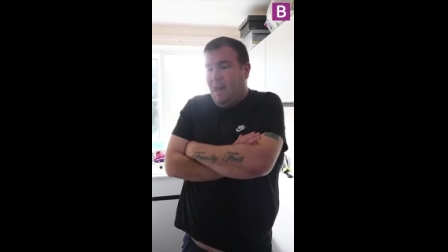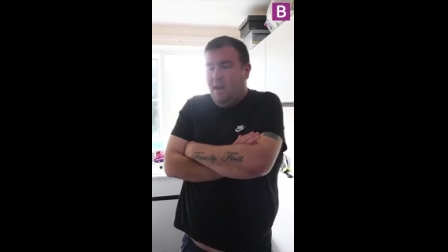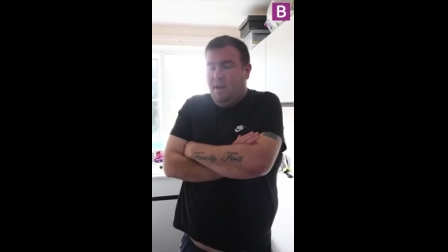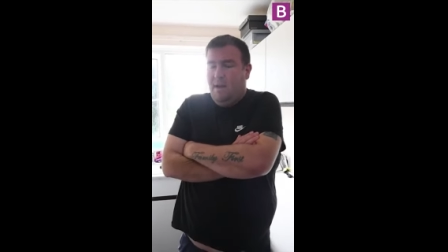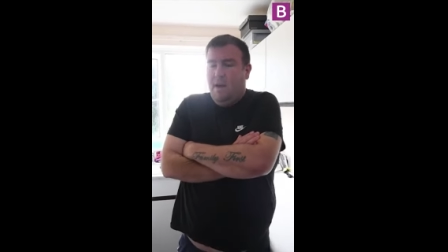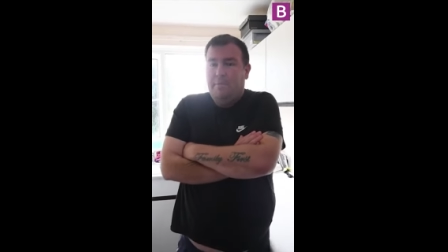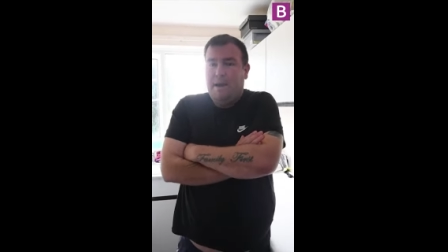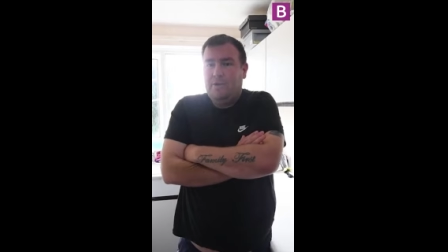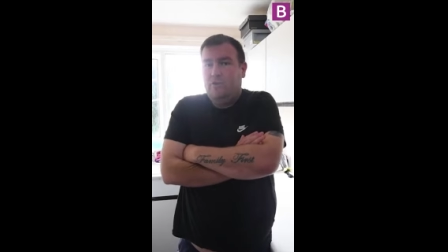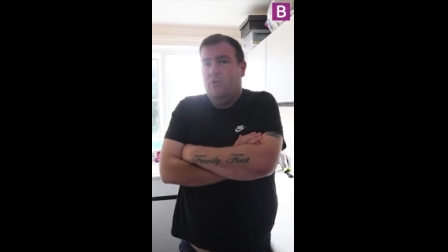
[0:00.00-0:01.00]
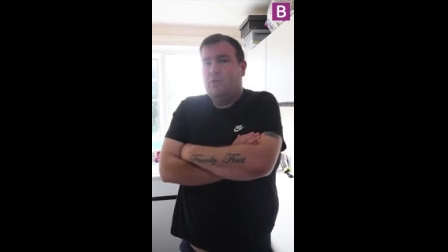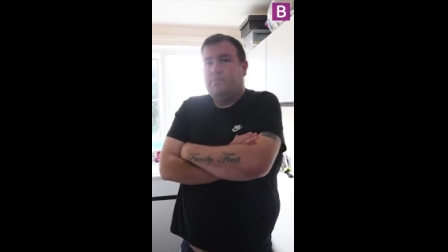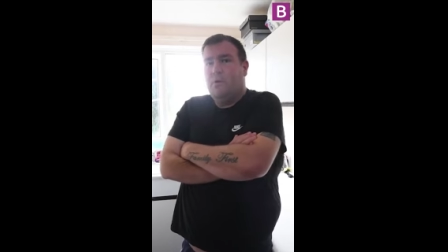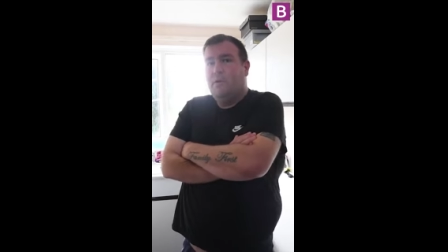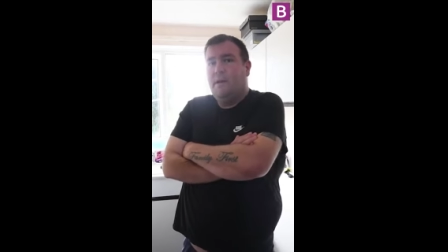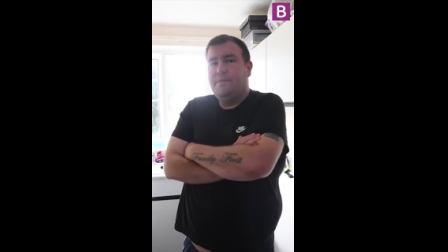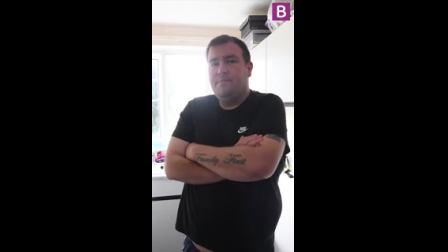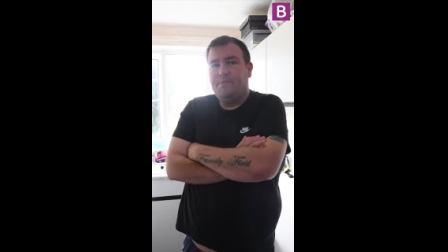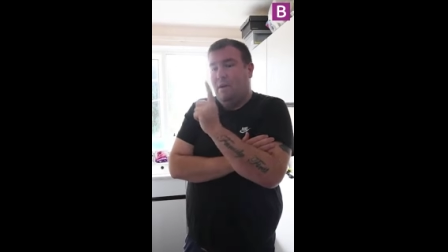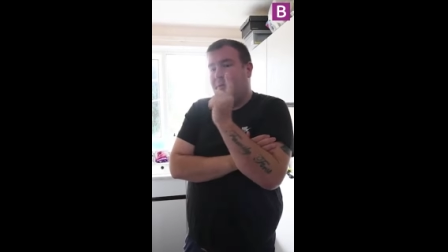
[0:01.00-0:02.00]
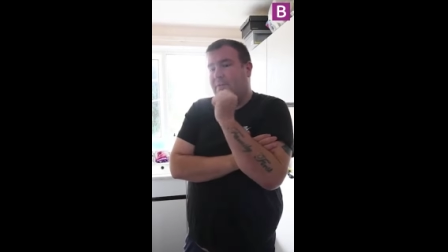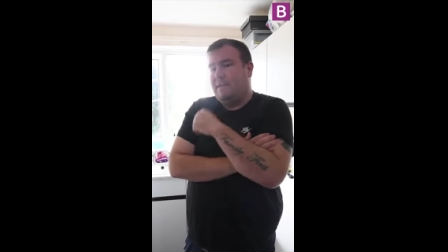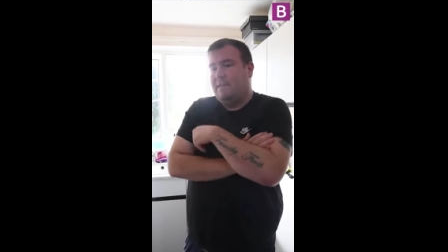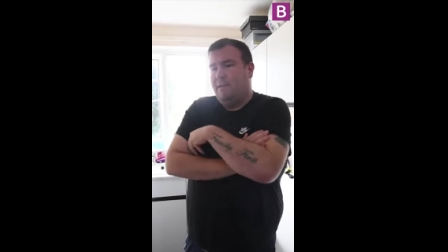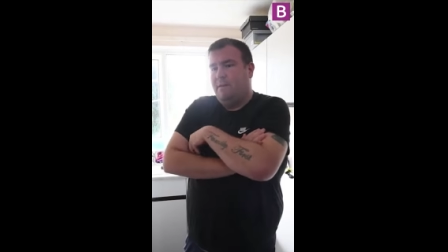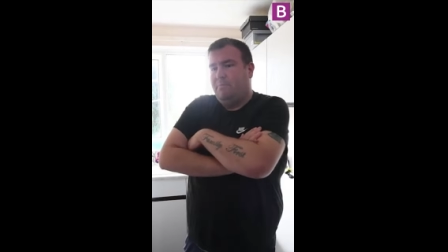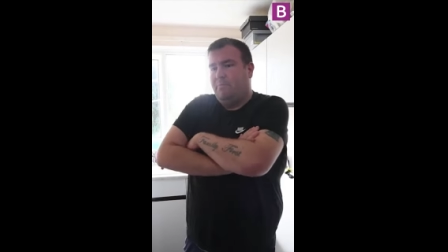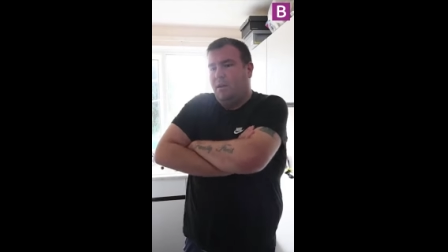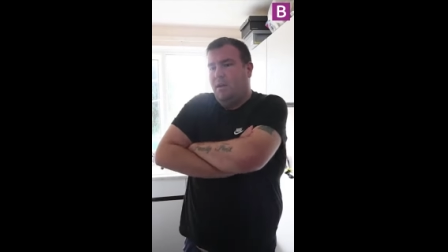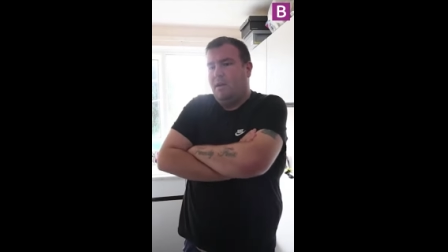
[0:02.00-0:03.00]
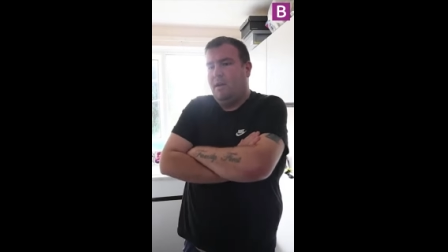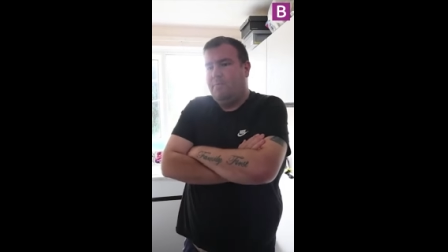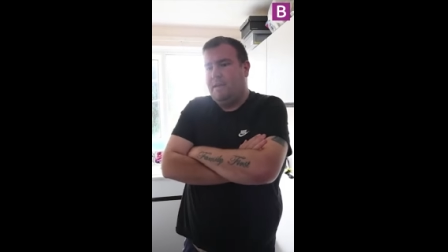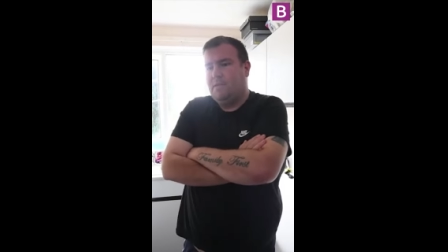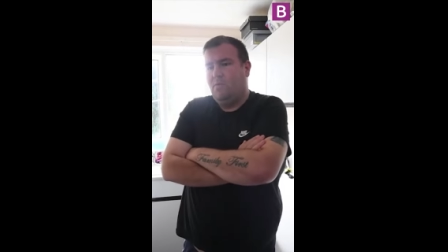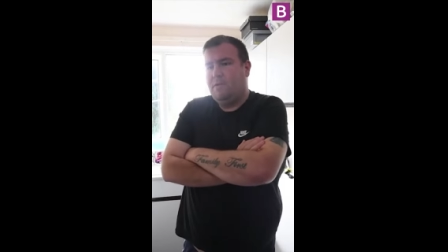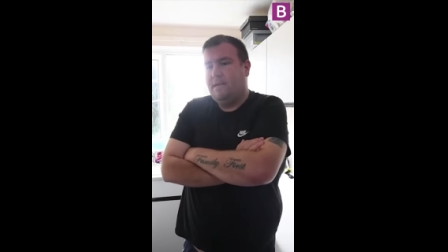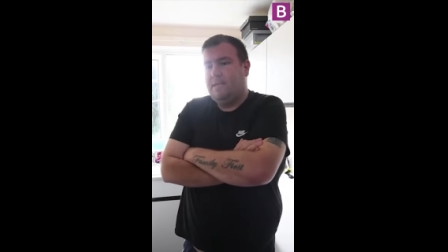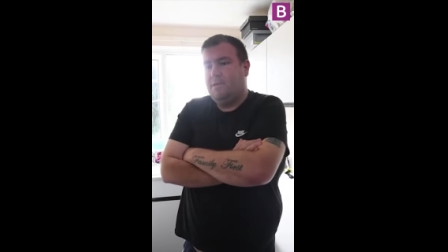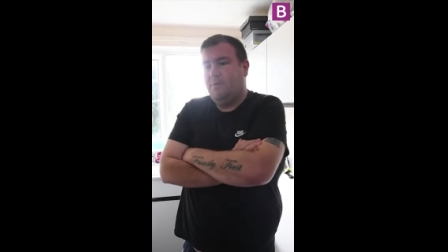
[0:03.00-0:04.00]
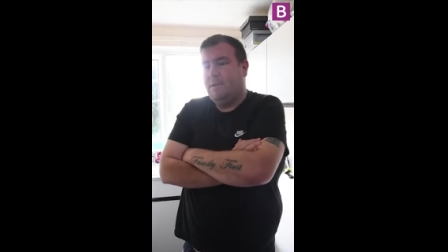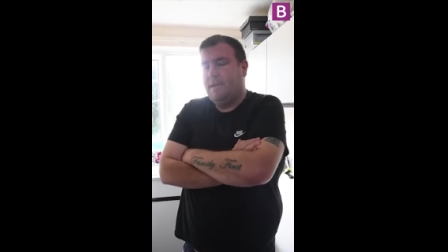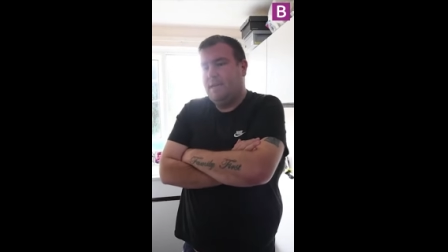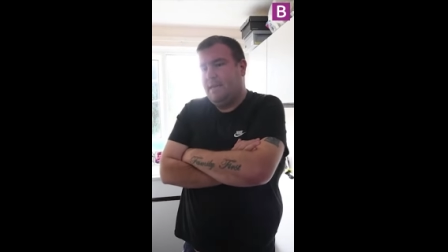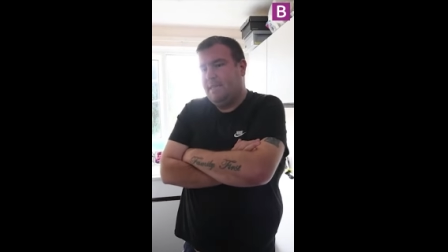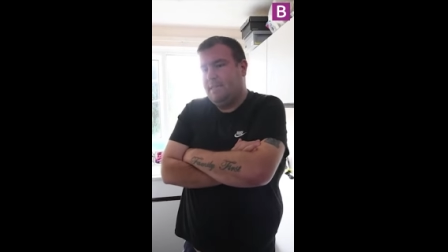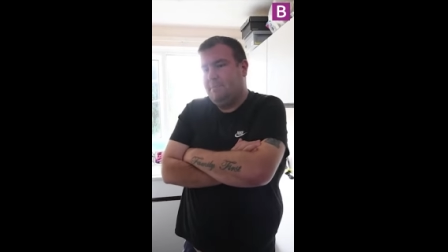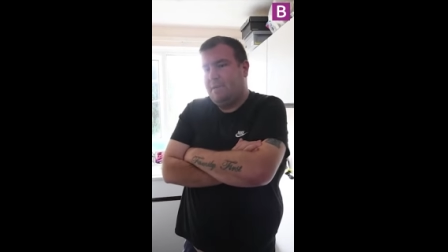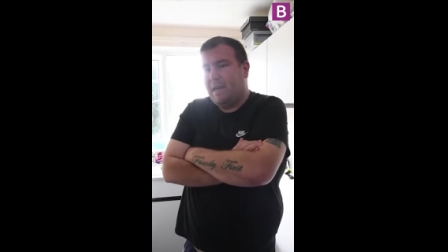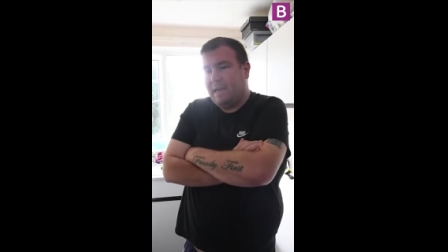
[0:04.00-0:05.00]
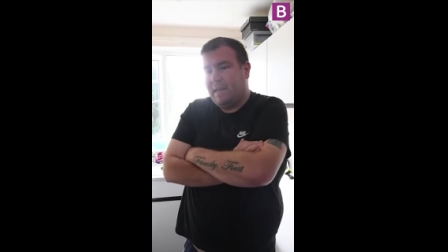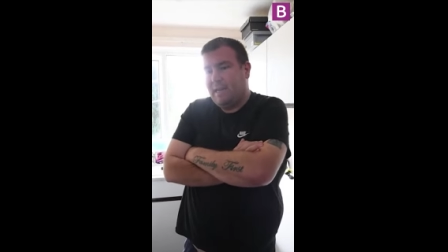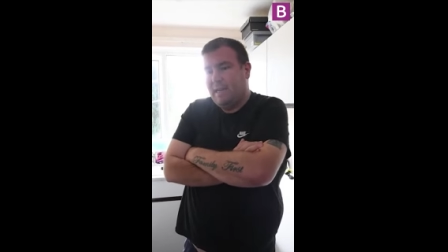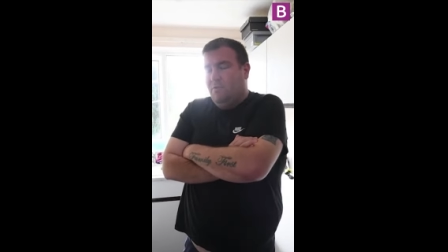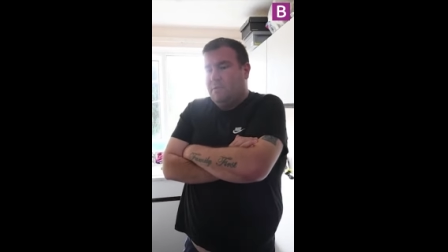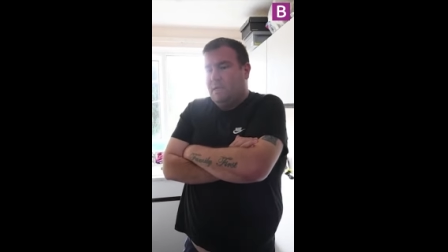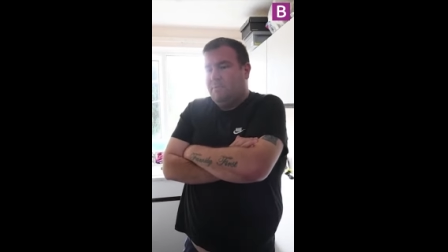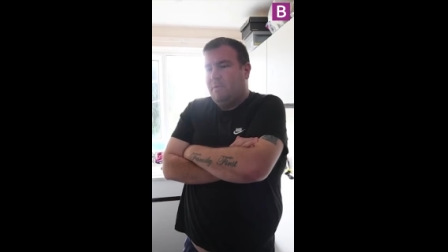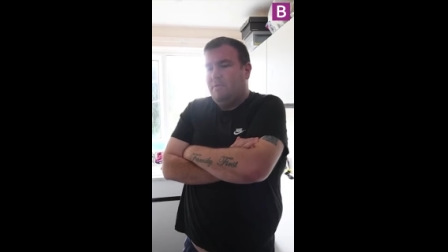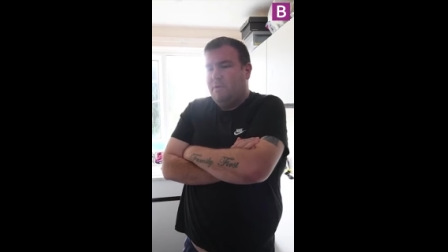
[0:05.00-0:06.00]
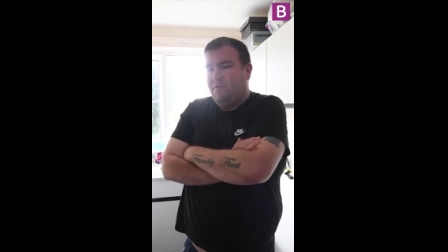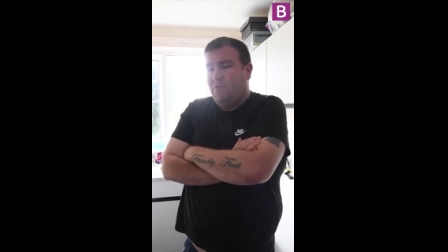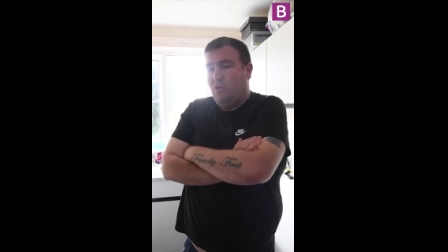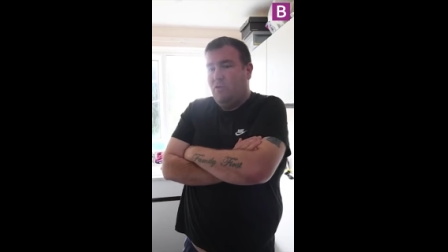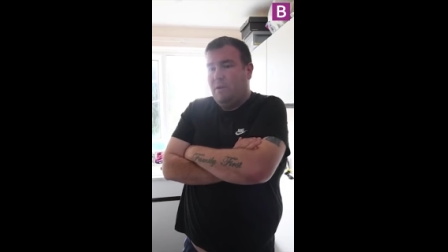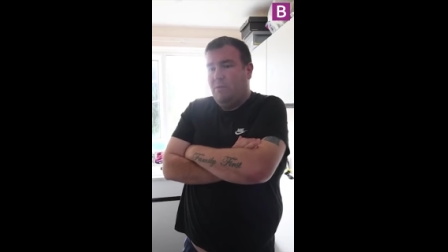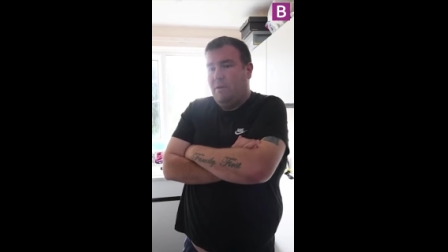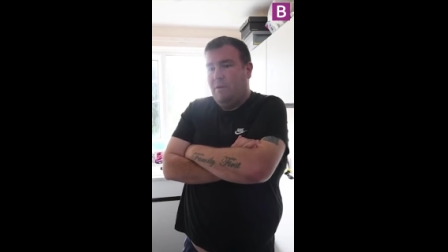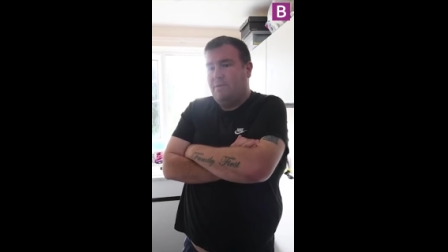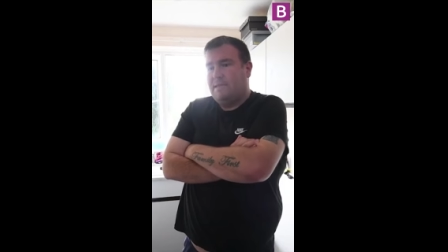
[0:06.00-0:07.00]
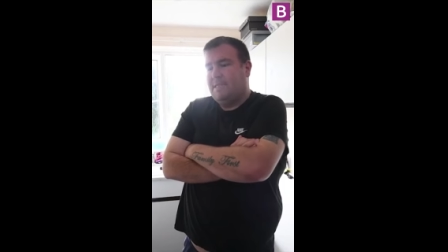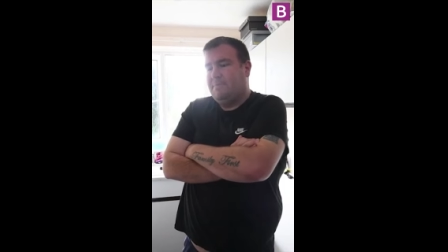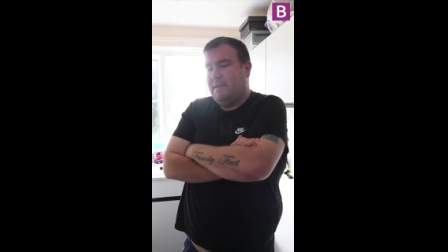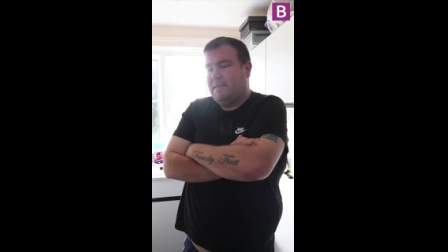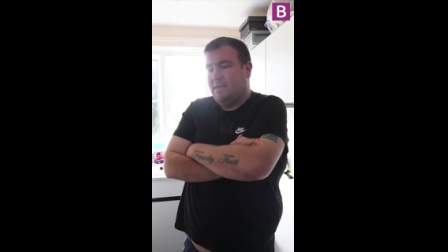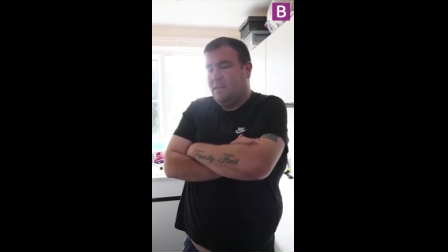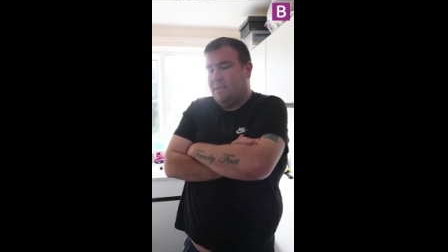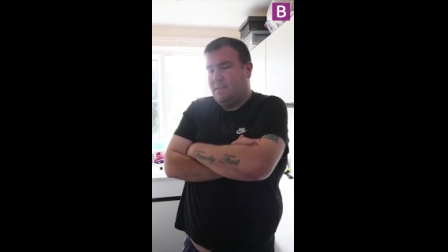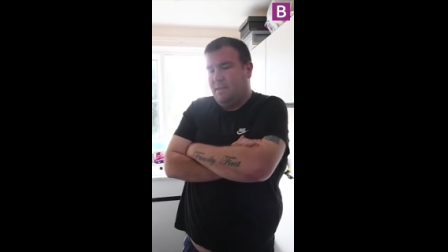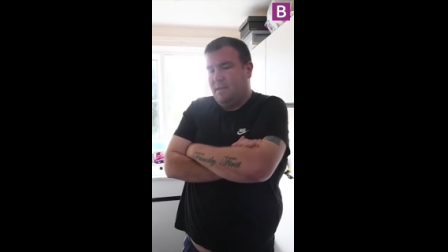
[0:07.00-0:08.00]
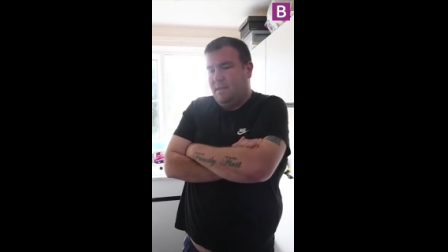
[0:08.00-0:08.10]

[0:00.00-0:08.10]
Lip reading: Our back door's broken, where we've had to plonk a piece of wood there so nobody can get into the back. We also had a problem with the flooring, where it was asbestos.